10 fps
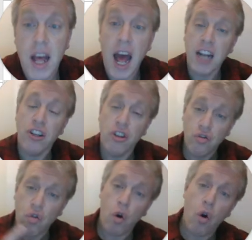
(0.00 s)
And
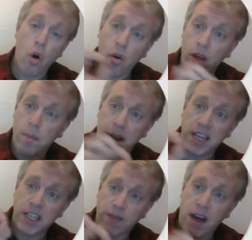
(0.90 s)
draw the
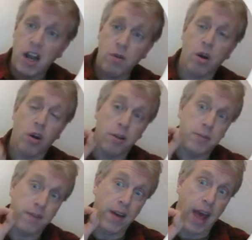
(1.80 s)
place value columns
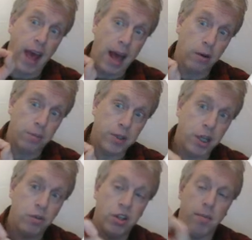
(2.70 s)
if it helps you
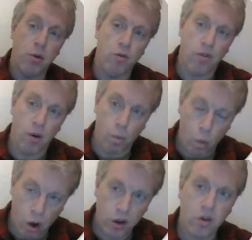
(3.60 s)
to move them
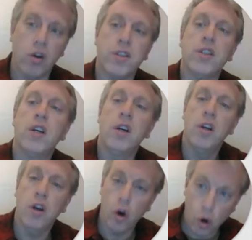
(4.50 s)
1 across
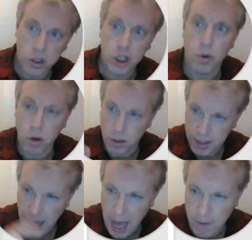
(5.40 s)
or 2 across.
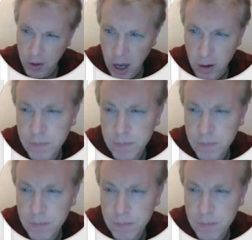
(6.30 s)
Have a go.